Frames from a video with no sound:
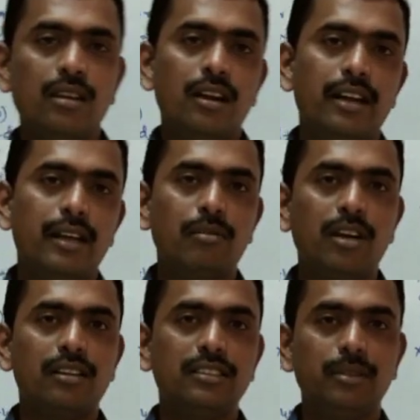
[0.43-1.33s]
I am
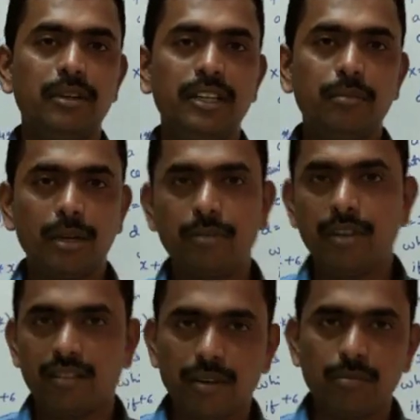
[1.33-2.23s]
Nagaraj GB, Department
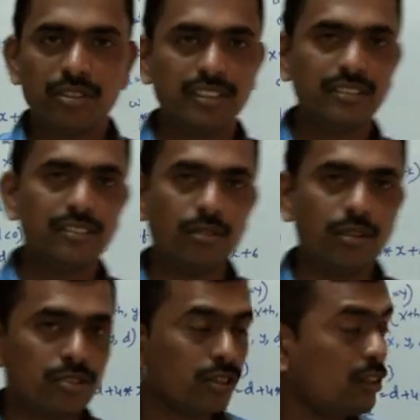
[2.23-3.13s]
of Computer Science,
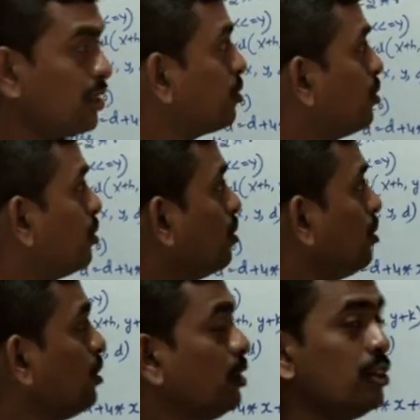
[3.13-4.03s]
Koteshwar College, Kottur.
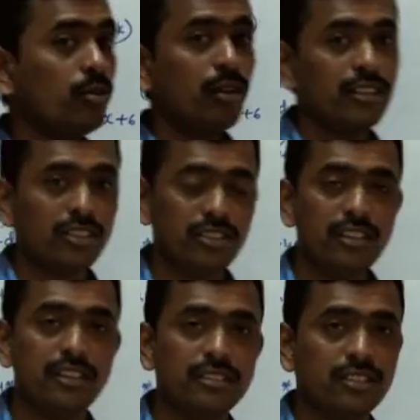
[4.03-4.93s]
Today's session
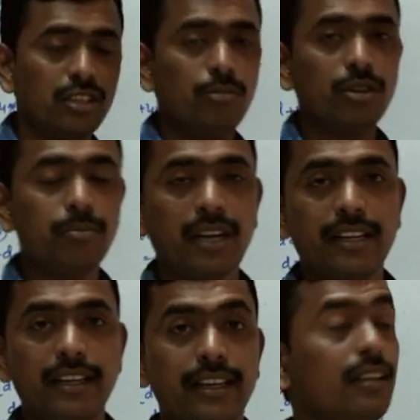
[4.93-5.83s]
discussion about
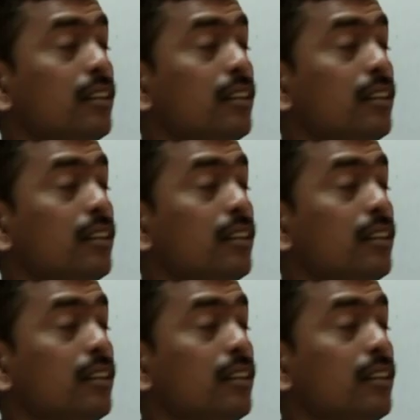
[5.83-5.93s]
practical